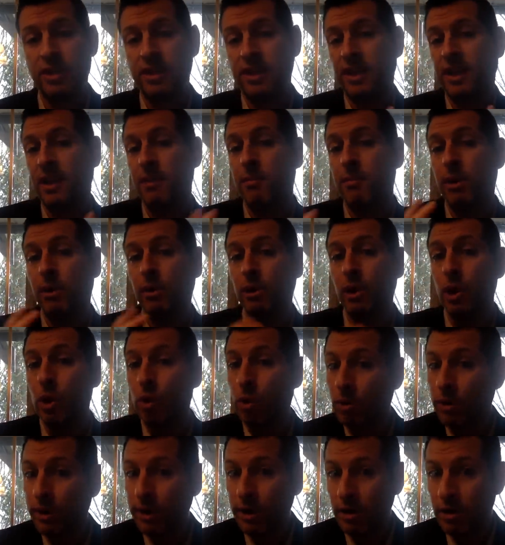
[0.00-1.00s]
think about
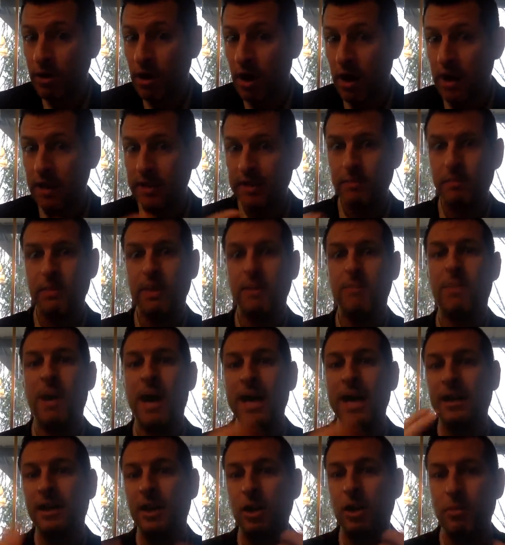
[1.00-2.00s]
lowering your cost, maybe
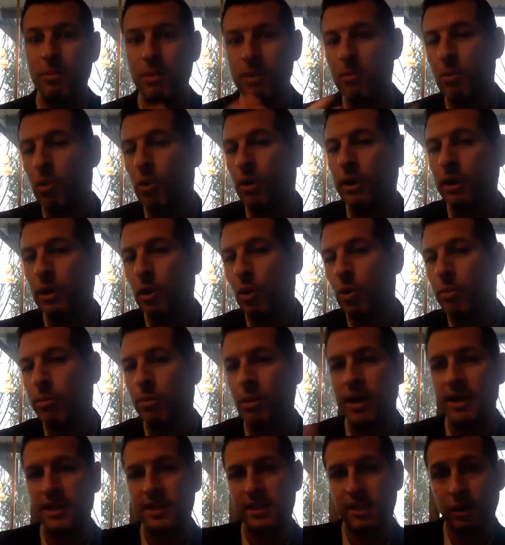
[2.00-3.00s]
buy a little bit more to lower
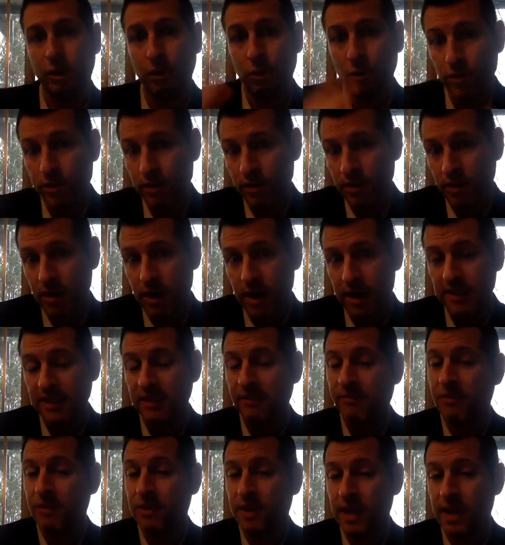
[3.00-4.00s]
price, lower your cost
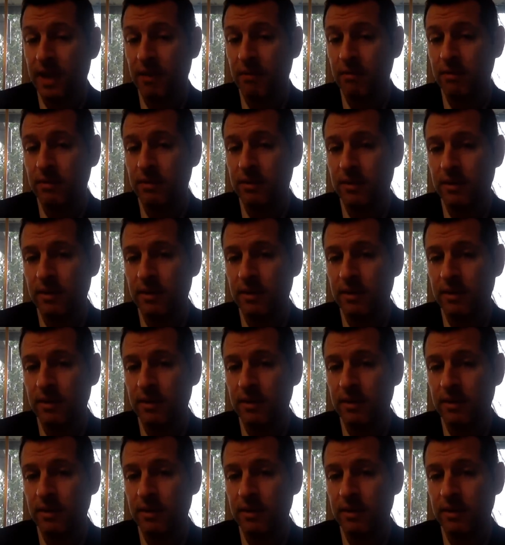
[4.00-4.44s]
if you're down,